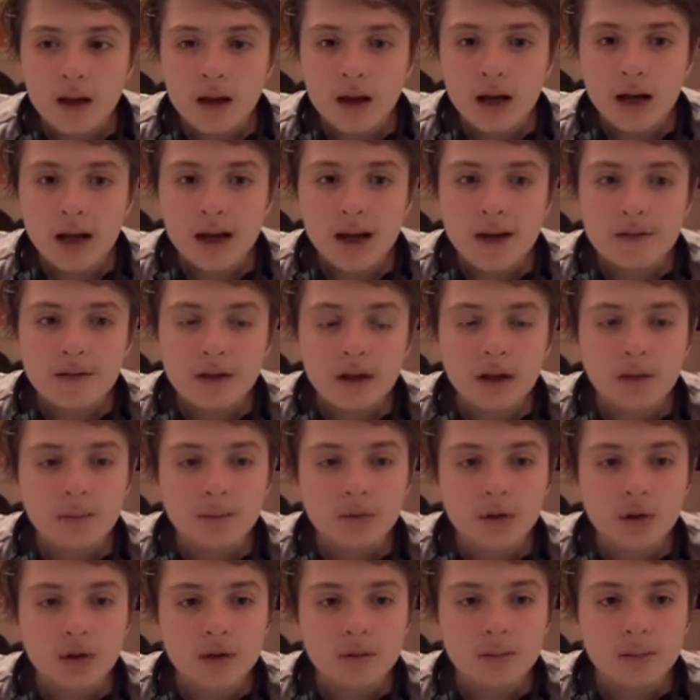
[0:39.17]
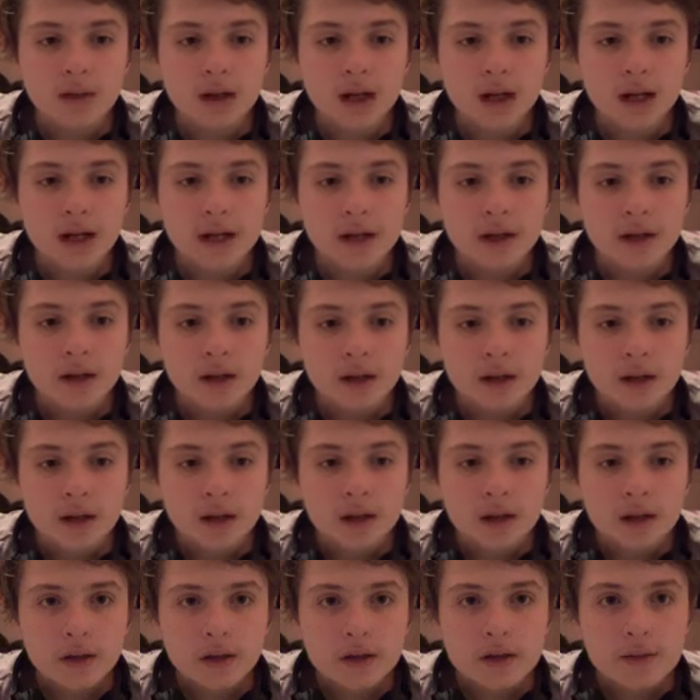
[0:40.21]
haven't uploaded my
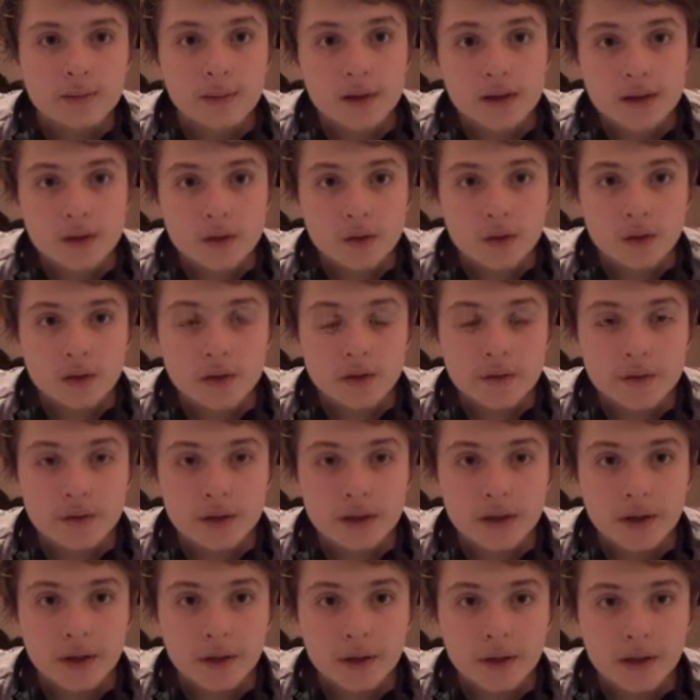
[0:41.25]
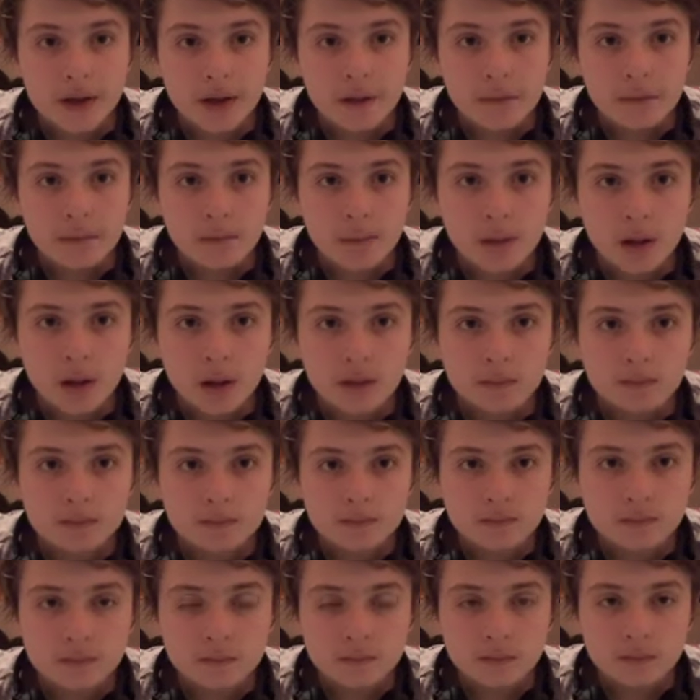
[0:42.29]
Spinosaurus video yet, but
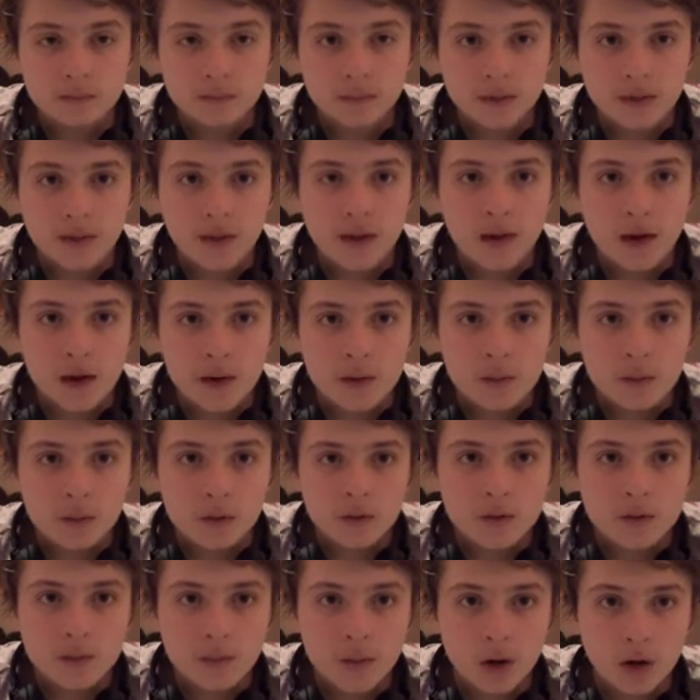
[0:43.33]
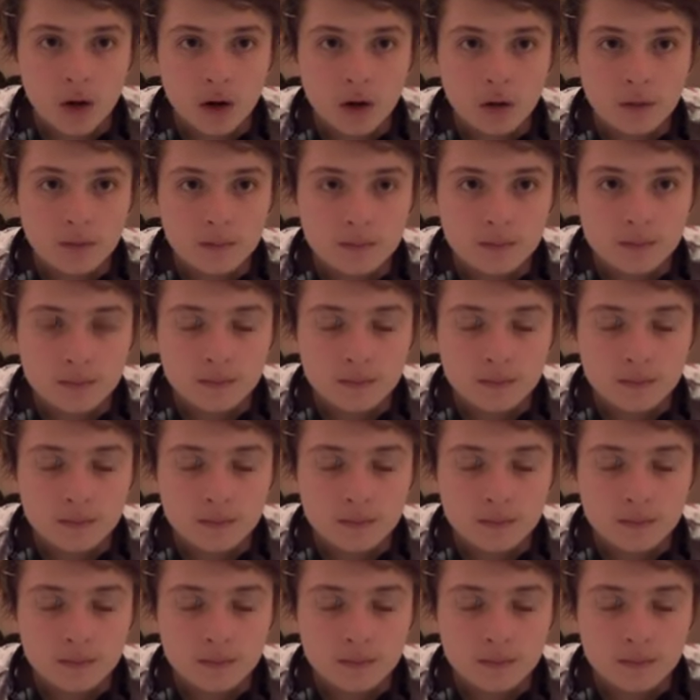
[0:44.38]
I will tomorrow.